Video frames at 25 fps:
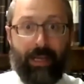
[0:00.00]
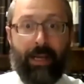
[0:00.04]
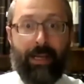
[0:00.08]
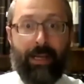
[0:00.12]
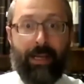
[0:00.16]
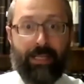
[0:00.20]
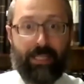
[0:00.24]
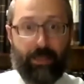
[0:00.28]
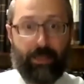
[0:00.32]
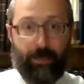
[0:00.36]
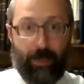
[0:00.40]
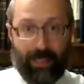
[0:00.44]

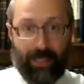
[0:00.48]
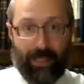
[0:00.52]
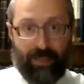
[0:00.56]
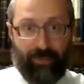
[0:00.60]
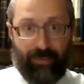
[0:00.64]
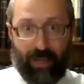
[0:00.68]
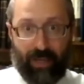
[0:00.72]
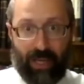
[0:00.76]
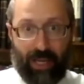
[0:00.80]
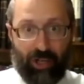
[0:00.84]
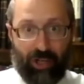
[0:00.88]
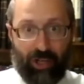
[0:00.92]

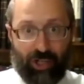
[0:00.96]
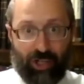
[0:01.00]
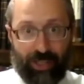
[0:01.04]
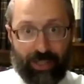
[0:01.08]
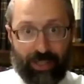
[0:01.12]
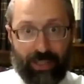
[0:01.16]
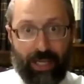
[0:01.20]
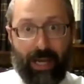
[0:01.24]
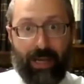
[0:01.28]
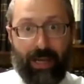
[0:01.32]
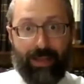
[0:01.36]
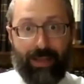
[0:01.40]
specifications
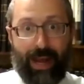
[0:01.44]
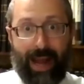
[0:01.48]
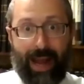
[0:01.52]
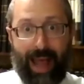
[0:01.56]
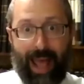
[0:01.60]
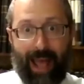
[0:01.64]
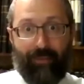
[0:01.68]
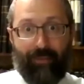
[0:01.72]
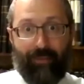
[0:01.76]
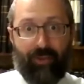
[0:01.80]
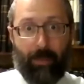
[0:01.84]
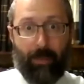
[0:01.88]
that
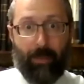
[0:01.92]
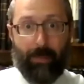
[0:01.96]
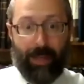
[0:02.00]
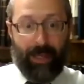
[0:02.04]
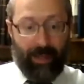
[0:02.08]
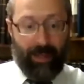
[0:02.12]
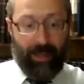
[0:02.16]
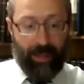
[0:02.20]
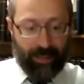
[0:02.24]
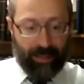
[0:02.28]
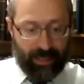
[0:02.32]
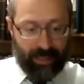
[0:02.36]
have to
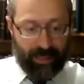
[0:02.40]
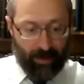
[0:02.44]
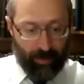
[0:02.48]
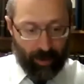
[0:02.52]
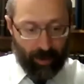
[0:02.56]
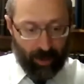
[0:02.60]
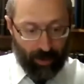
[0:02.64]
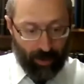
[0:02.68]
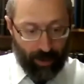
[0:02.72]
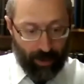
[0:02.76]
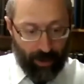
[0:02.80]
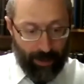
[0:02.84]
be
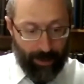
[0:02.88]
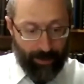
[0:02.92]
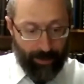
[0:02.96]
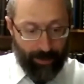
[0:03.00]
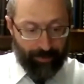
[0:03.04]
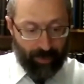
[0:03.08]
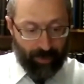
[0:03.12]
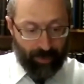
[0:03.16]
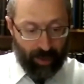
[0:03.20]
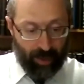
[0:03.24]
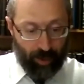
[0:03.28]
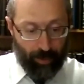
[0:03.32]
similar.
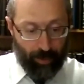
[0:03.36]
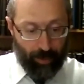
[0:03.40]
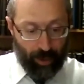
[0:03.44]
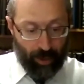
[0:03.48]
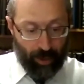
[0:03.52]
It's going